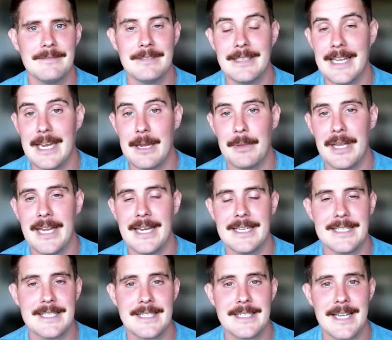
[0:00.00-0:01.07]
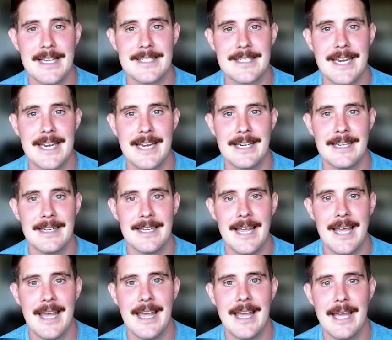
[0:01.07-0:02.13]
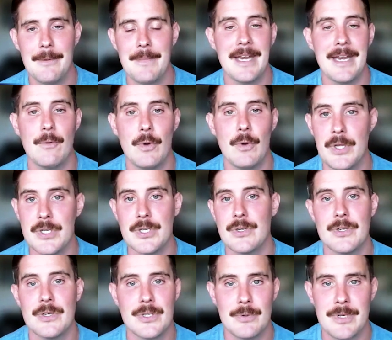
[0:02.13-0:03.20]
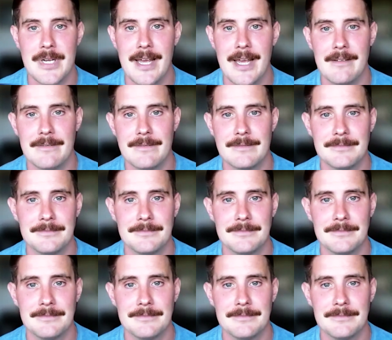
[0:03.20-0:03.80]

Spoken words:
labeling, discussing, admitting what you do or don't have.